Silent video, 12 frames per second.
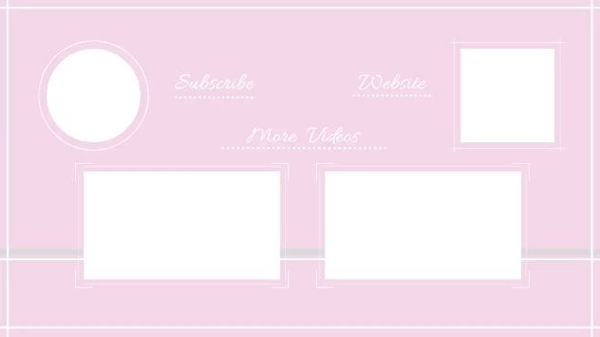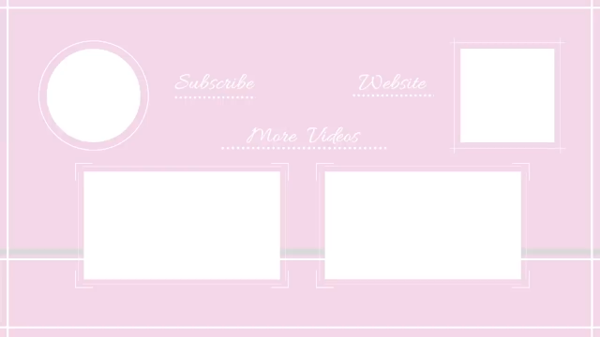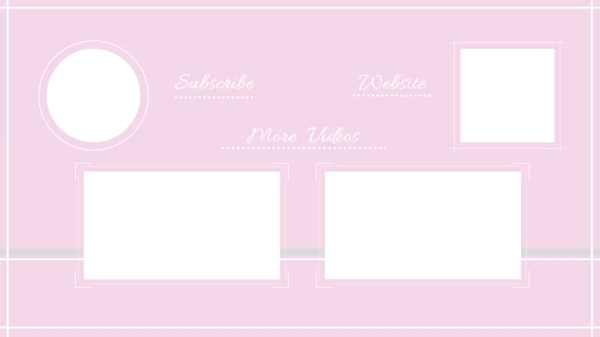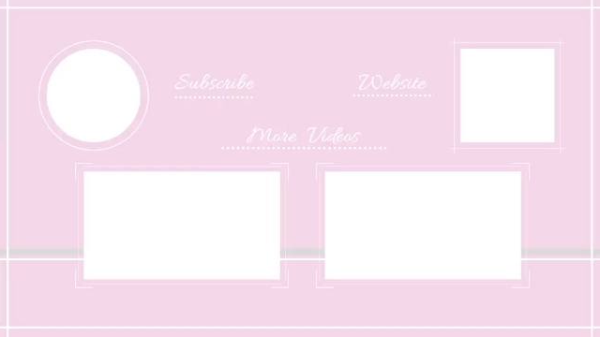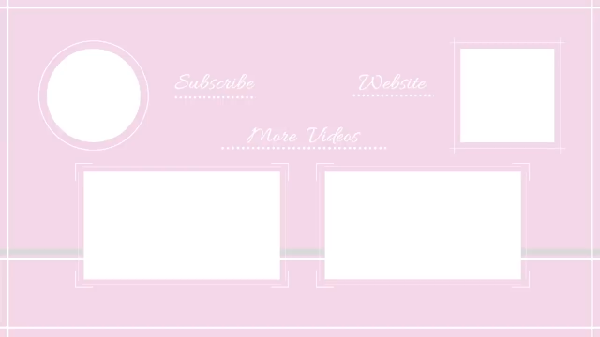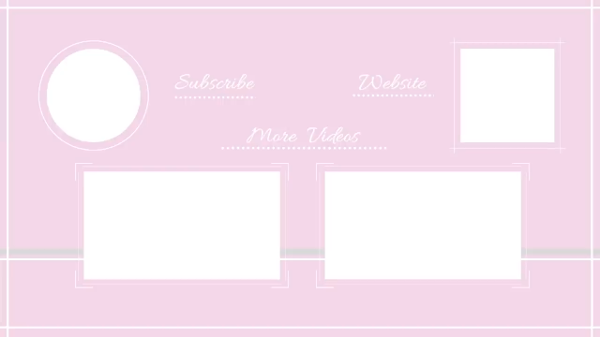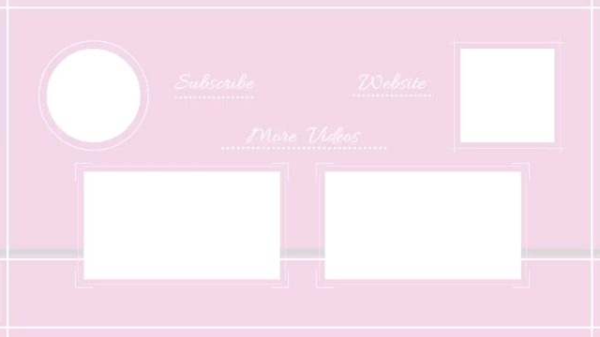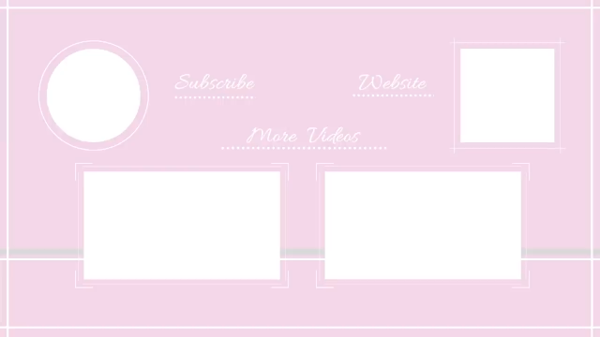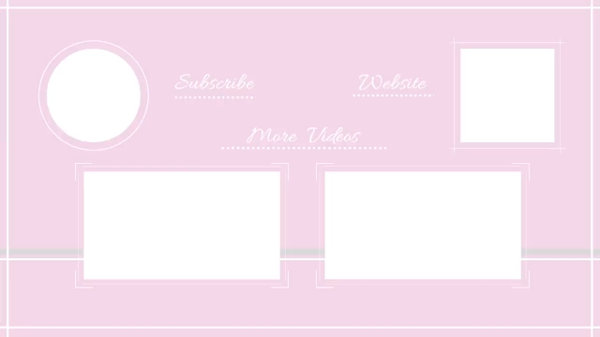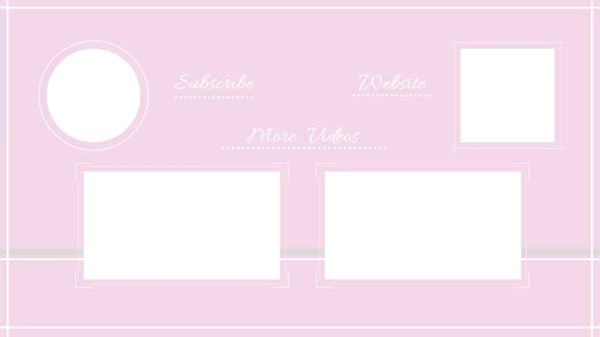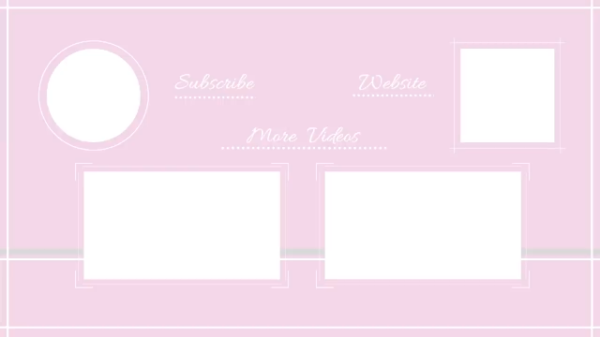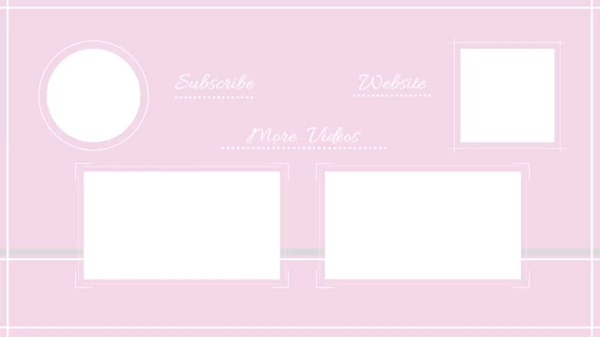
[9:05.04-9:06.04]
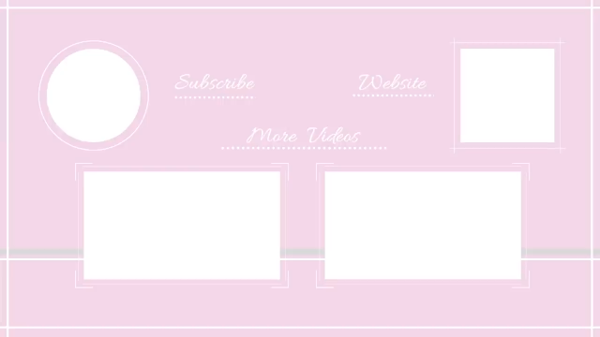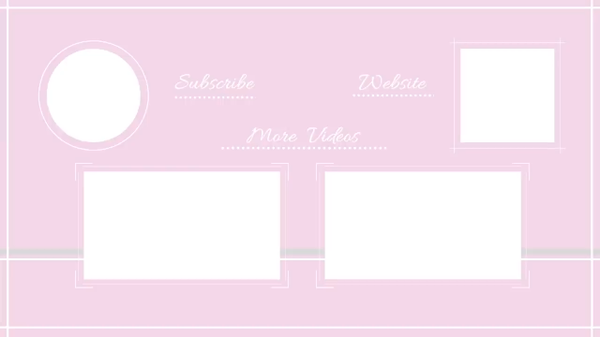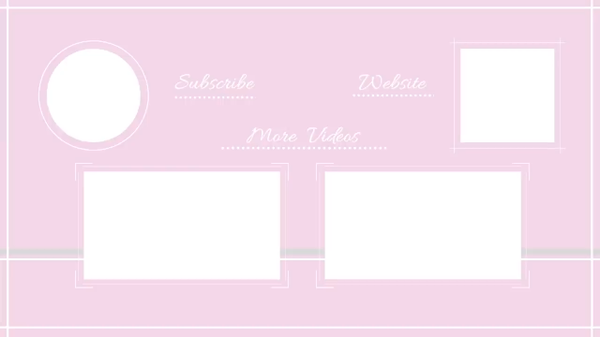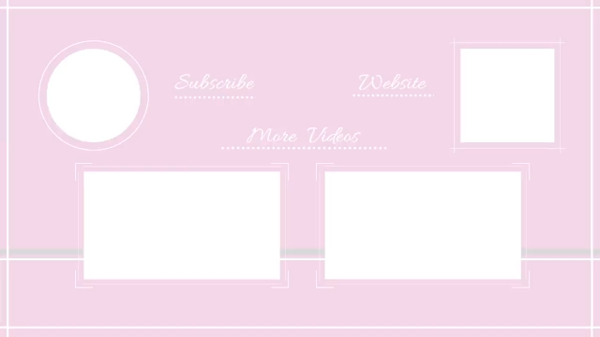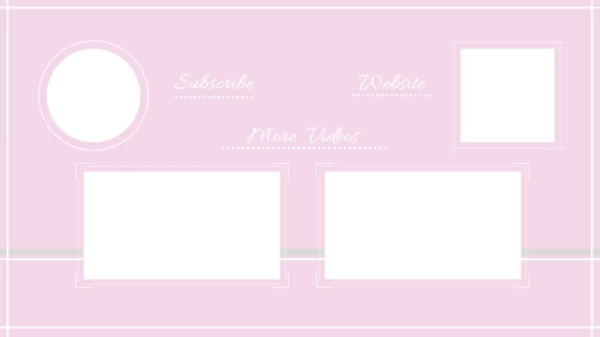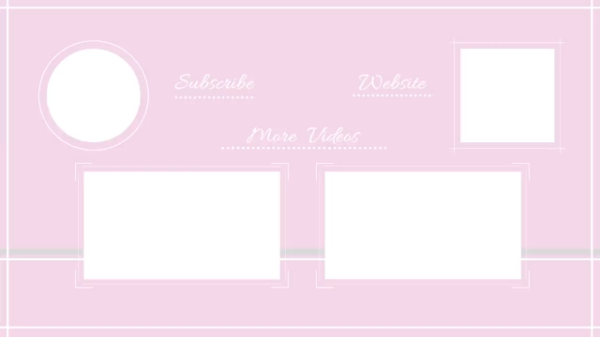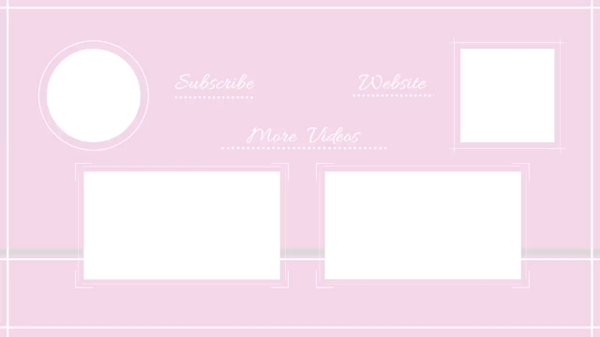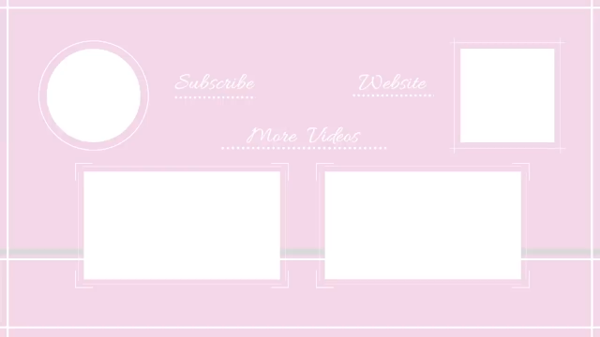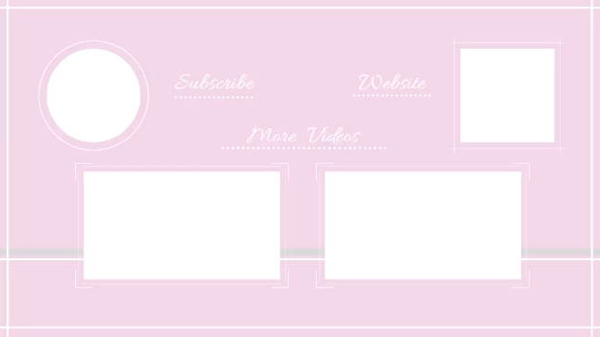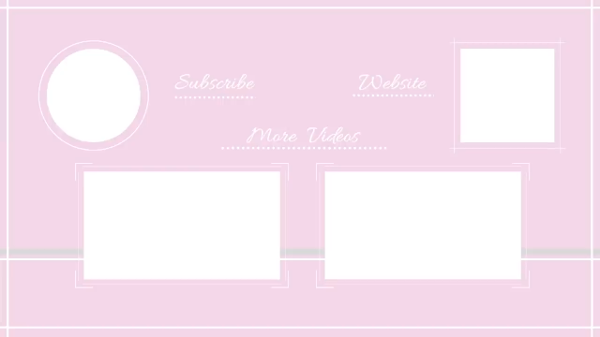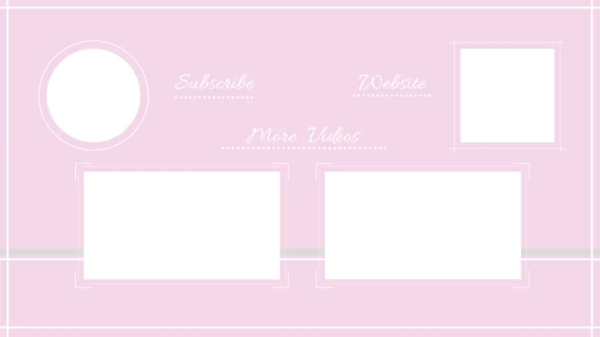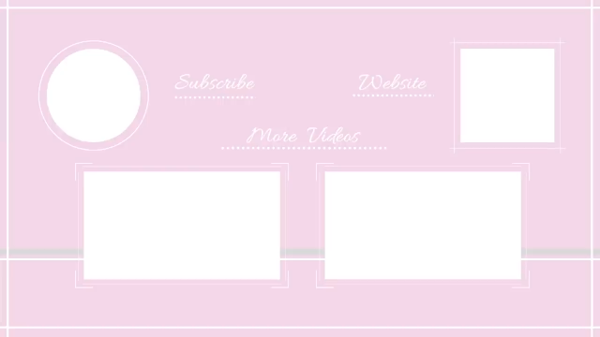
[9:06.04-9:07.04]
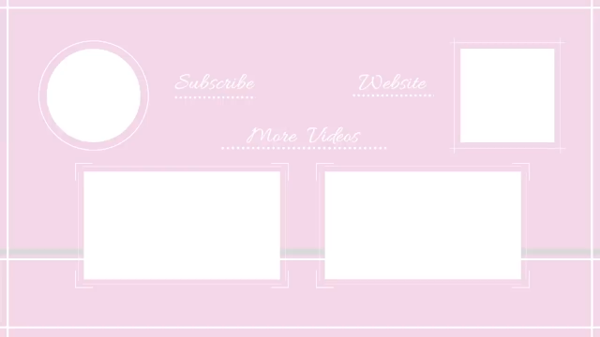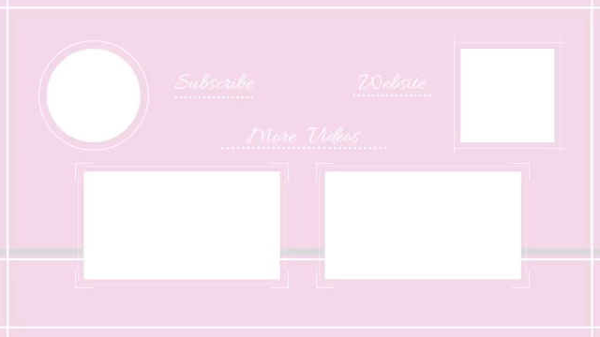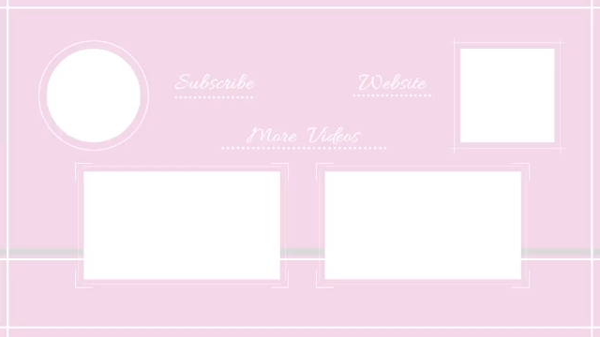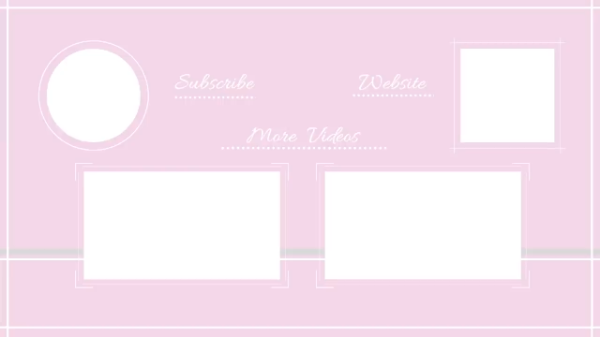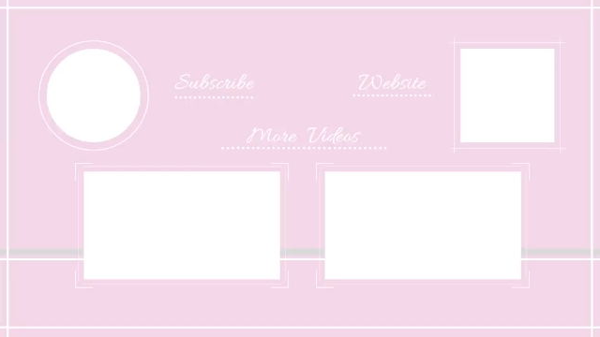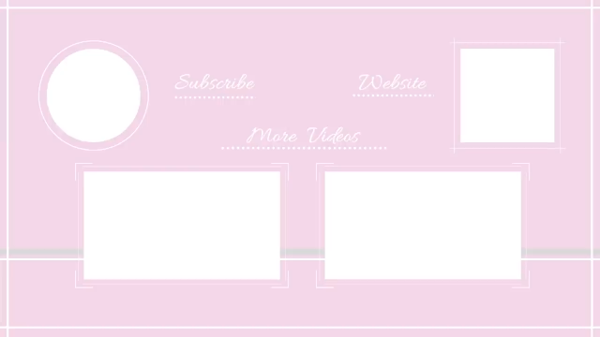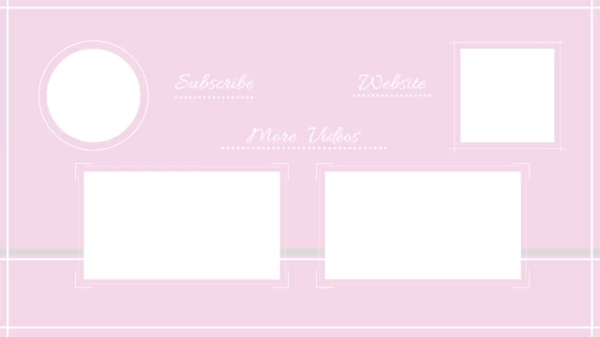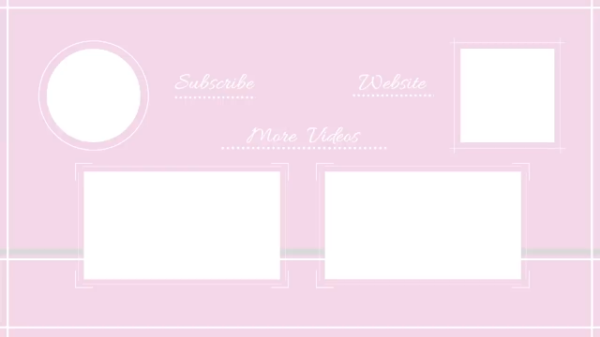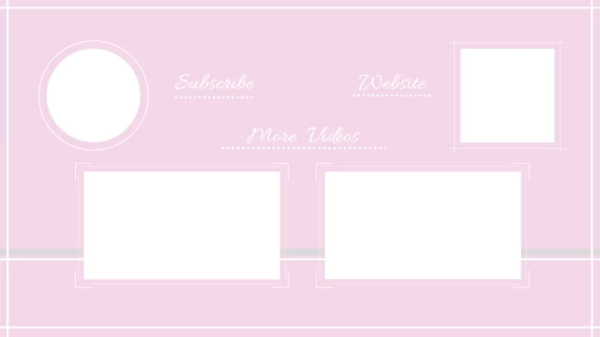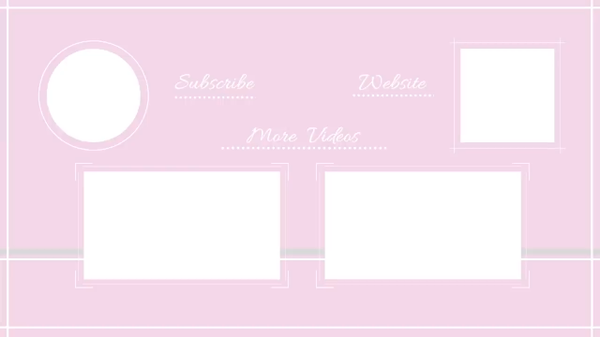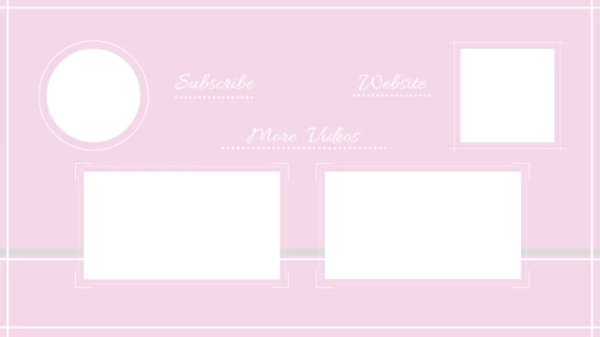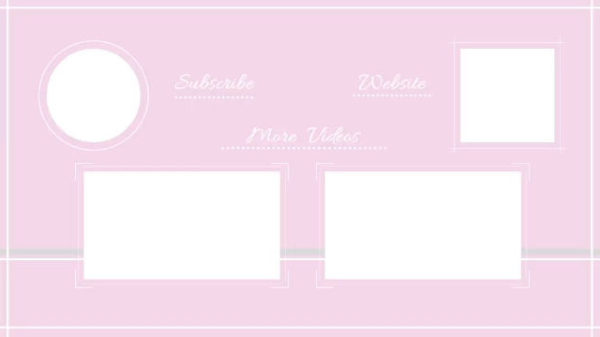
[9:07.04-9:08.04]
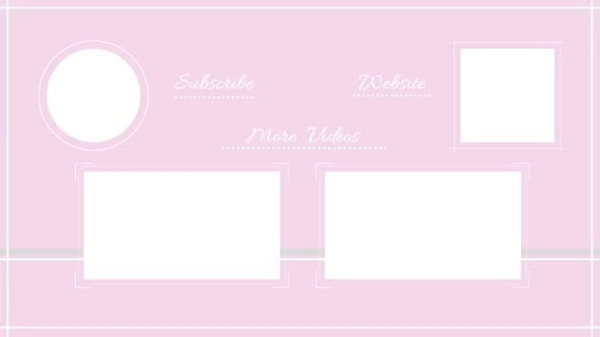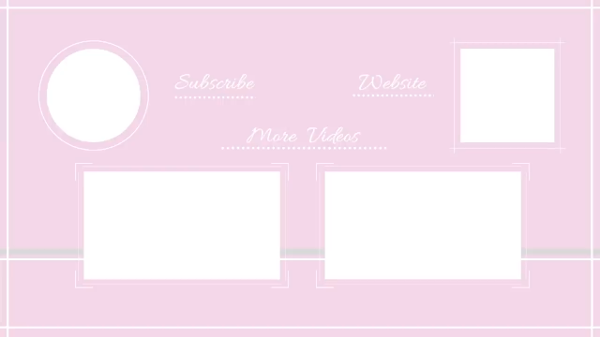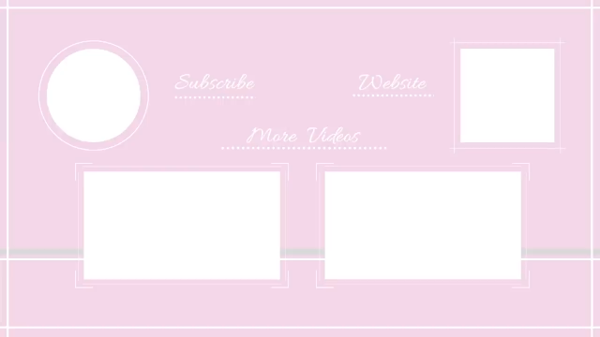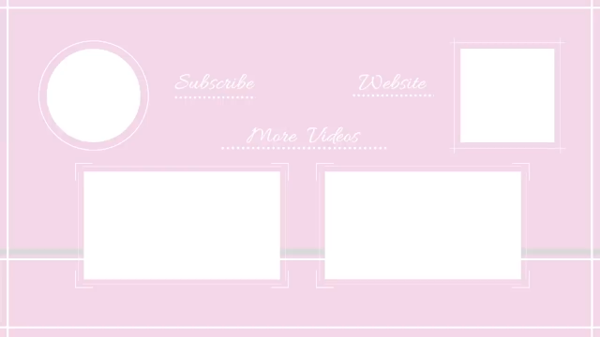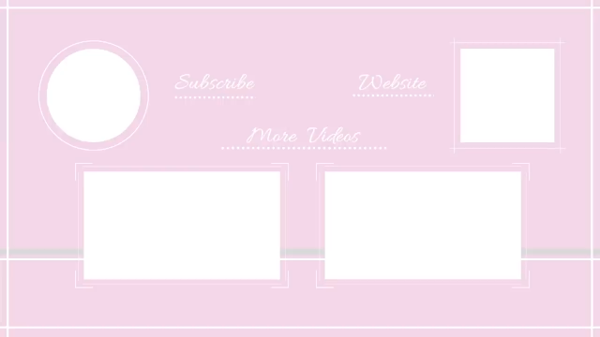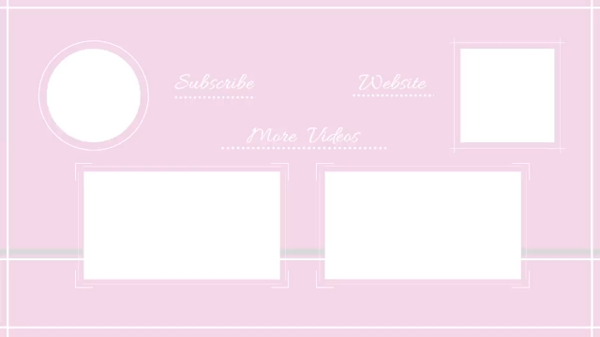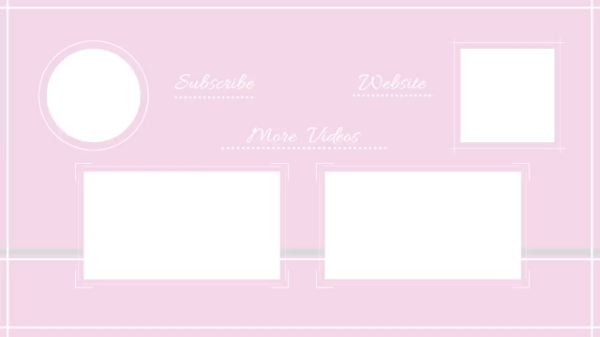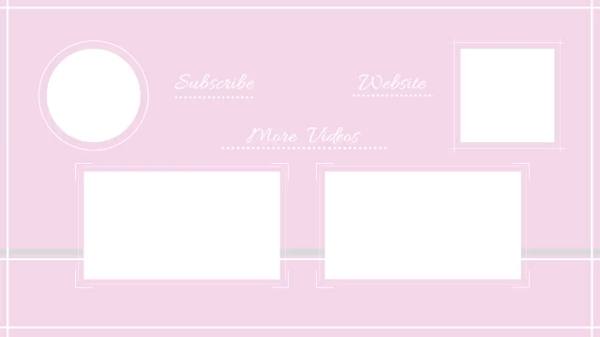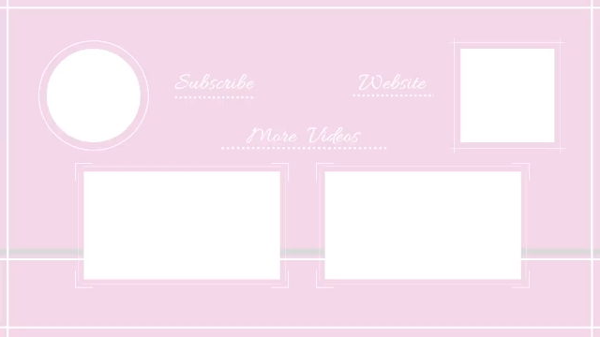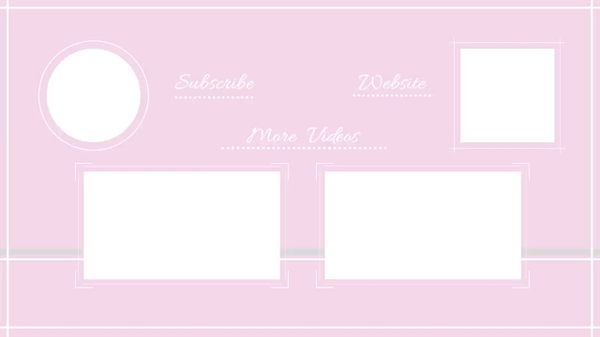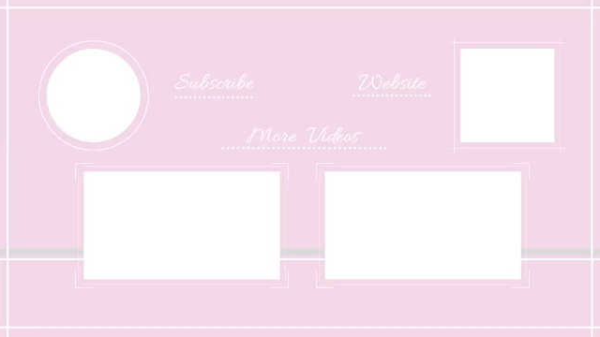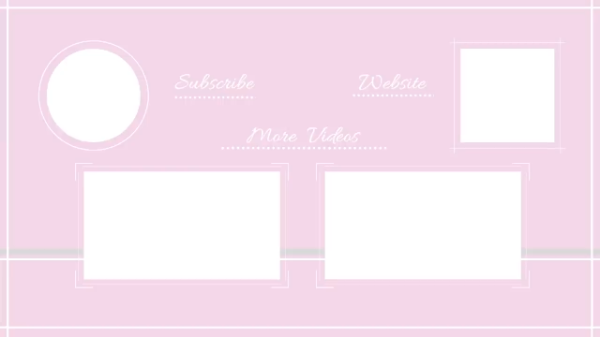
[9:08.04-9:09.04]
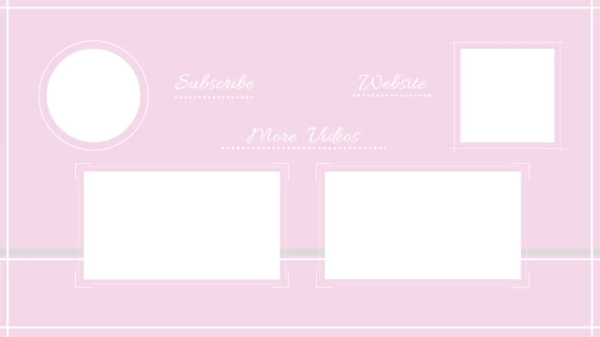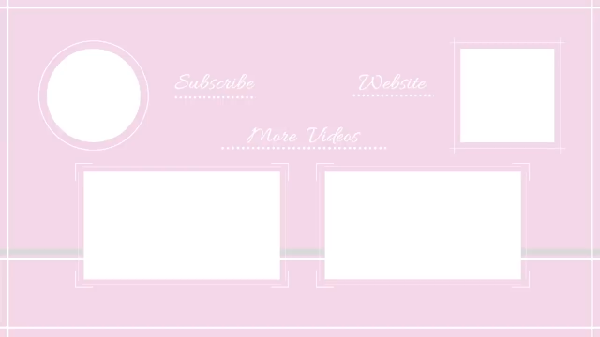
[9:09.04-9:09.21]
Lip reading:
Nobody's mouth can be seen.